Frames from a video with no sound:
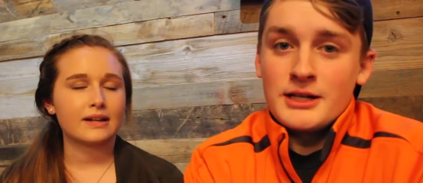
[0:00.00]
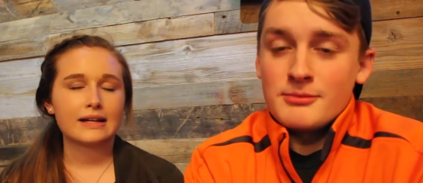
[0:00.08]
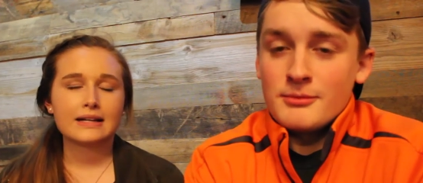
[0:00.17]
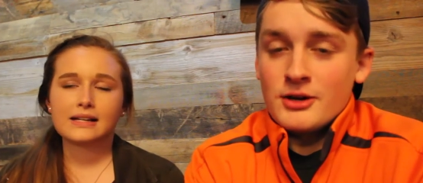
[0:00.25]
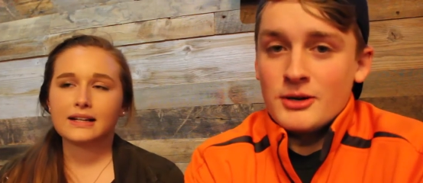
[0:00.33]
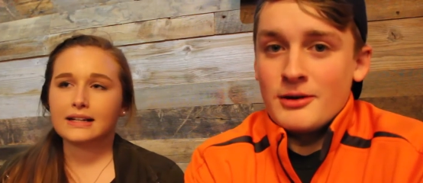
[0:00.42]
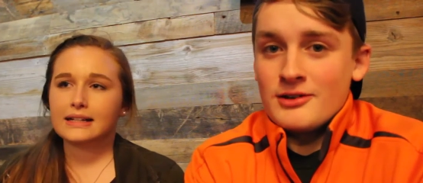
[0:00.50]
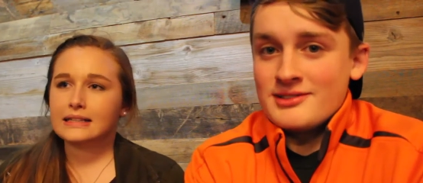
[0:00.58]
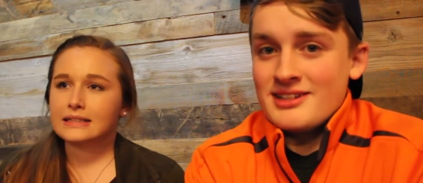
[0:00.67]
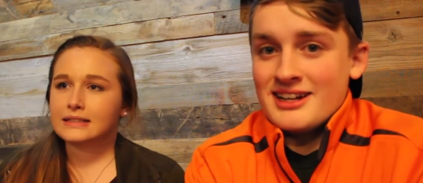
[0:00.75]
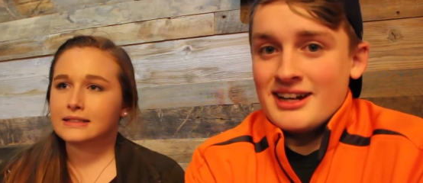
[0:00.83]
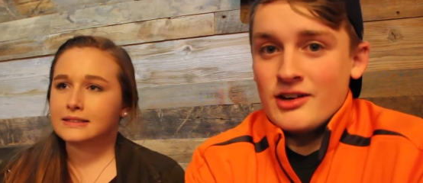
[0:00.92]
Speaker 1: Basement Burger Bar
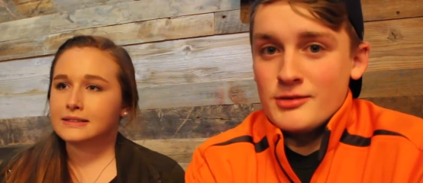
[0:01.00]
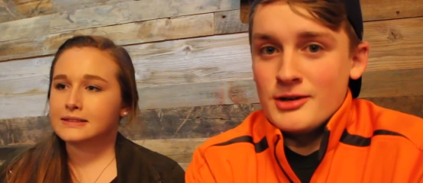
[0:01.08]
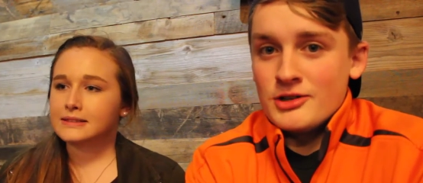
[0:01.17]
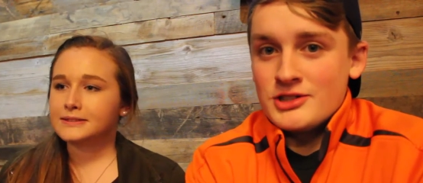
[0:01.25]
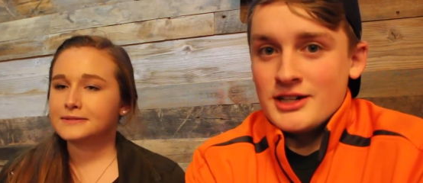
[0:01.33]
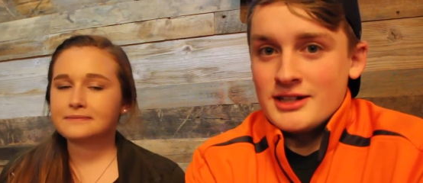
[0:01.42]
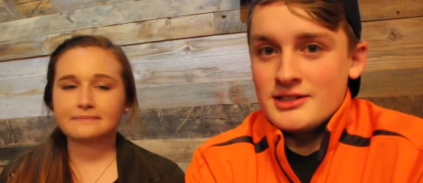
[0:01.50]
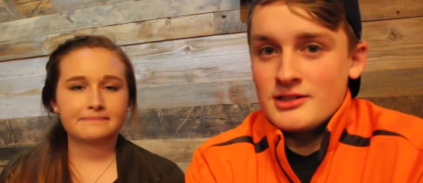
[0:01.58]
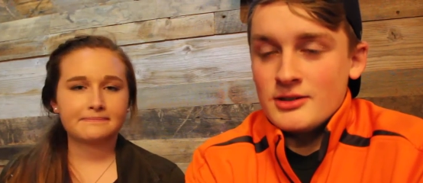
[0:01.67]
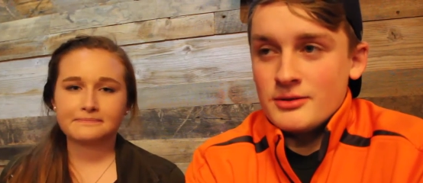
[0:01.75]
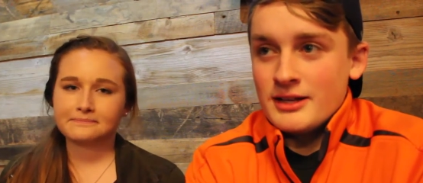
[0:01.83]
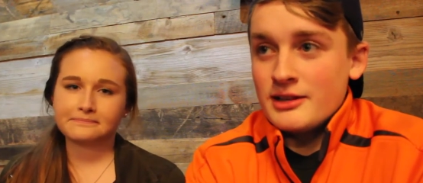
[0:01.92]
does not carry milkshakes,
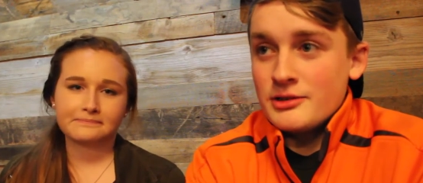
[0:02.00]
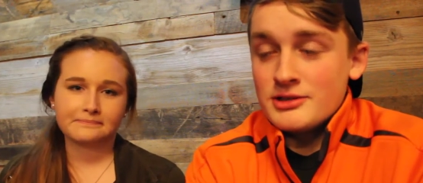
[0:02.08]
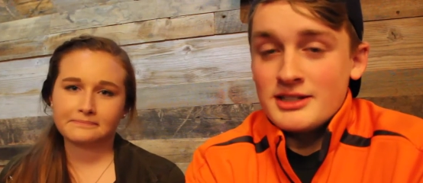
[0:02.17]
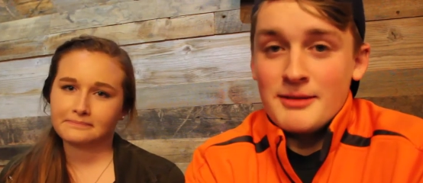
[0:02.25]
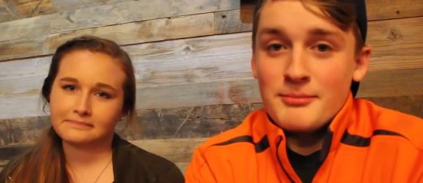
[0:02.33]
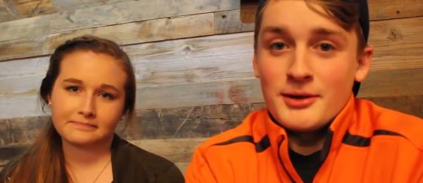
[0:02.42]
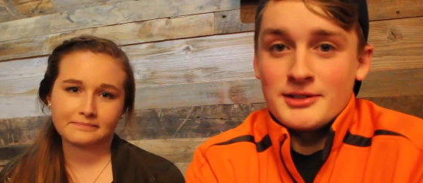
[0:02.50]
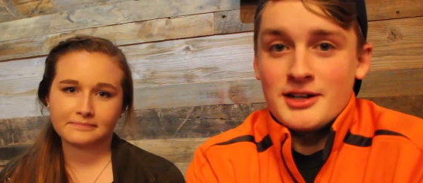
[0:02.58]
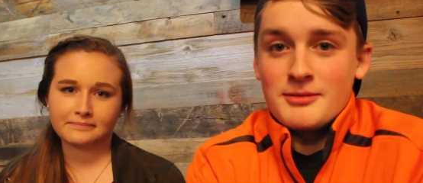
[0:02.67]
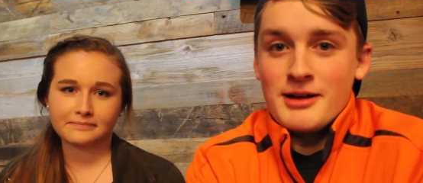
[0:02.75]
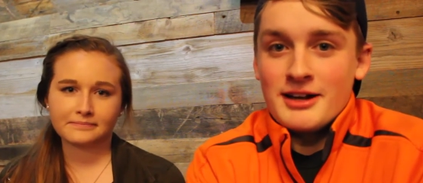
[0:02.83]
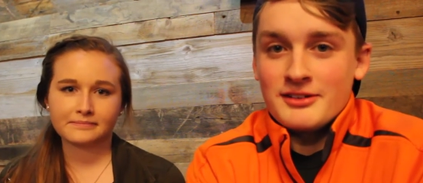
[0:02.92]
so they lose ten points
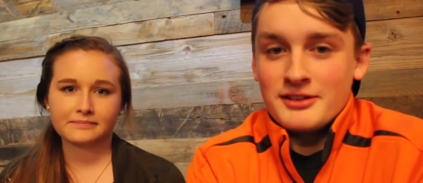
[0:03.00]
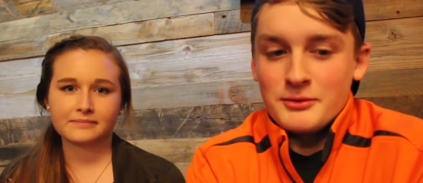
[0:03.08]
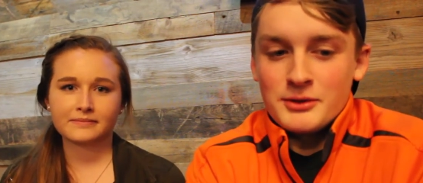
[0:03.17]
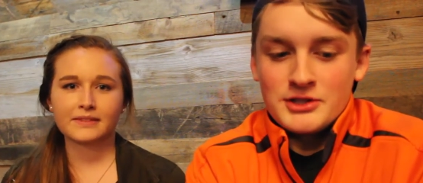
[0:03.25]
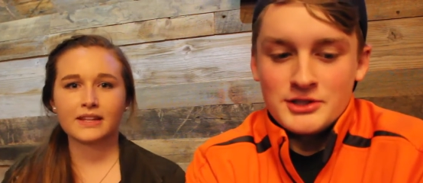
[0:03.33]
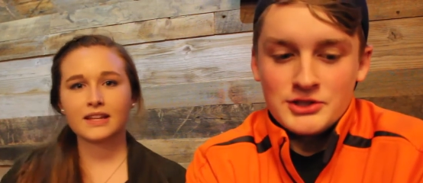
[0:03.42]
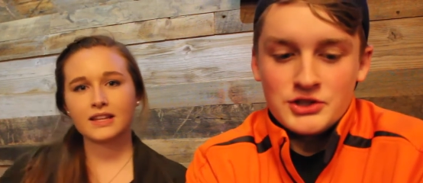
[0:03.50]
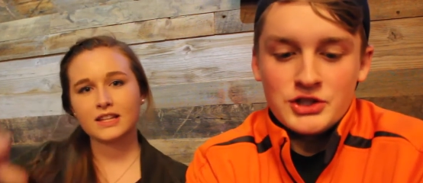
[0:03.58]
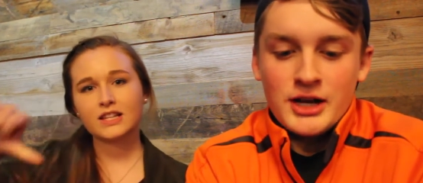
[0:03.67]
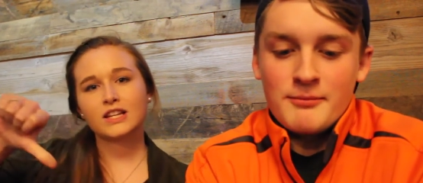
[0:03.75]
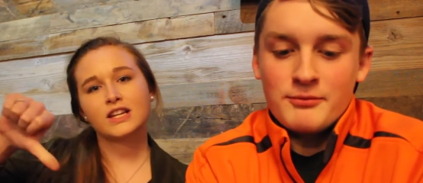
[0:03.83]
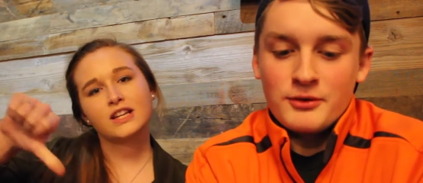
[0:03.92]
automatically, which is
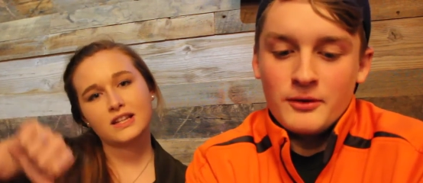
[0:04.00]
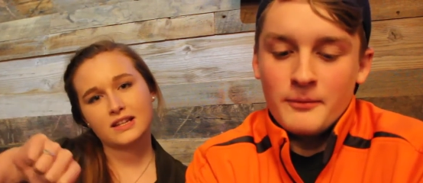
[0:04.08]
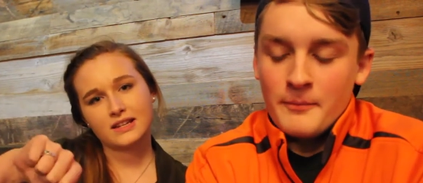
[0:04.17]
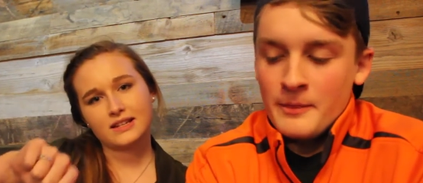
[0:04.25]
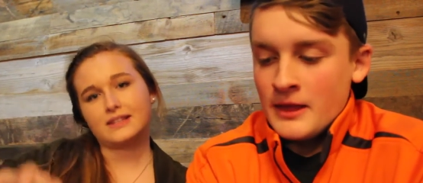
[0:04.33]
shameful.